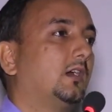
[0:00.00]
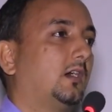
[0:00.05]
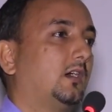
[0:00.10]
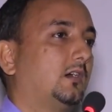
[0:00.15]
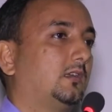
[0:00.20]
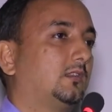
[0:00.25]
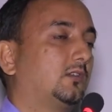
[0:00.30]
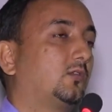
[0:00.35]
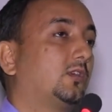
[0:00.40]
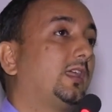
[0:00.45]

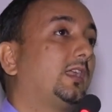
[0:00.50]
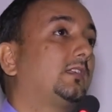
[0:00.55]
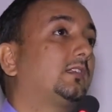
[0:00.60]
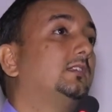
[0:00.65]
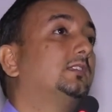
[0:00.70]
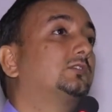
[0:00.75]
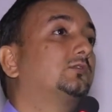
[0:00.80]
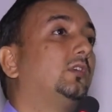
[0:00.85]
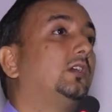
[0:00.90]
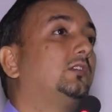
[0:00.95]
the
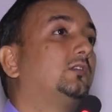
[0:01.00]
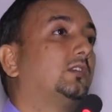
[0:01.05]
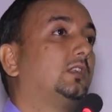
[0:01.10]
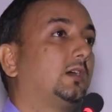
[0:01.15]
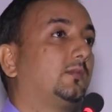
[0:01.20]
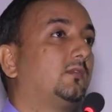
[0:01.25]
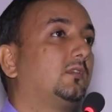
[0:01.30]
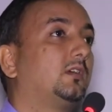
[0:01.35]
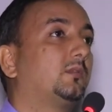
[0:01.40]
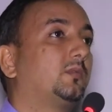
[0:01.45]
collateral is going to
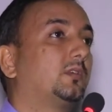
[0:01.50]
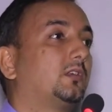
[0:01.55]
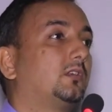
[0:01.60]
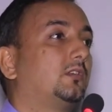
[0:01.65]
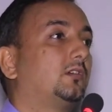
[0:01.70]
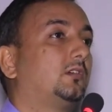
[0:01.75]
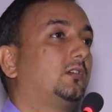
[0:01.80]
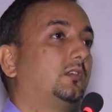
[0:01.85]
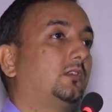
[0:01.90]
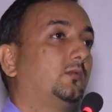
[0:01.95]
develop or
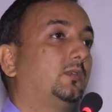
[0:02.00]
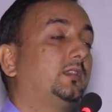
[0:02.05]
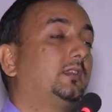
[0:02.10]
not,